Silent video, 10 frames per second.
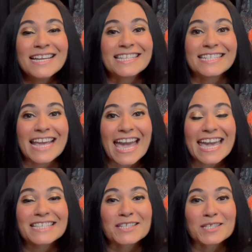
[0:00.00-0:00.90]

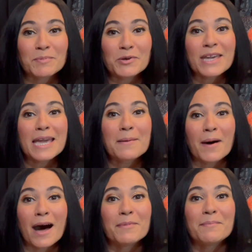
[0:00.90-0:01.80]
Today is a Spooky
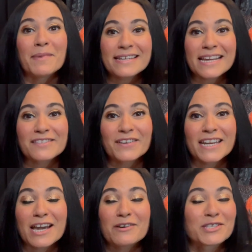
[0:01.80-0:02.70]
Mom Mondays
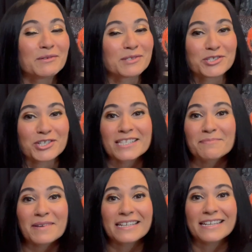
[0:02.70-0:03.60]
video, so it's just
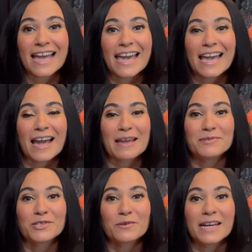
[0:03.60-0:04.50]
me today. I
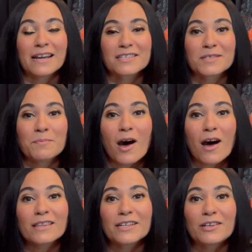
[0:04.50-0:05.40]
am doing a
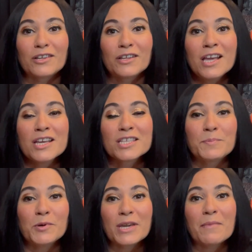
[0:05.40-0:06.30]
small little
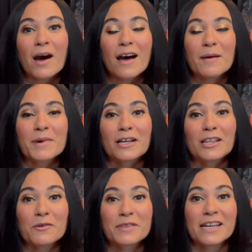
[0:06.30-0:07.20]
Spooky Mom
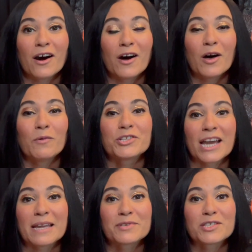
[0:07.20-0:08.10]
clothing haul, which
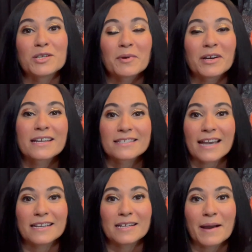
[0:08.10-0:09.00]
I am super
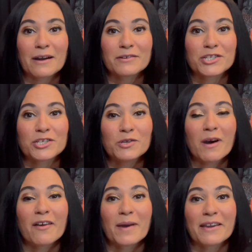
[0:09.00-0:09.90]
excited about. Two
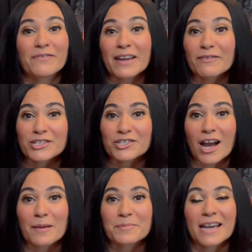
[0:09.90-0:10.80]
of my favorite
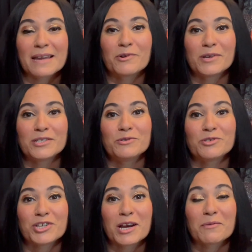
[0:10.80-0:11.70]
shops I am going to
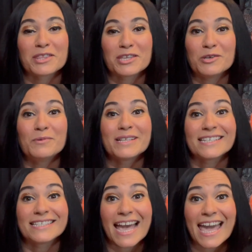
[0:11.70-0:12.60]
share with you
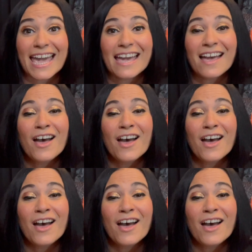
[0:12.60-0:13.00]
today.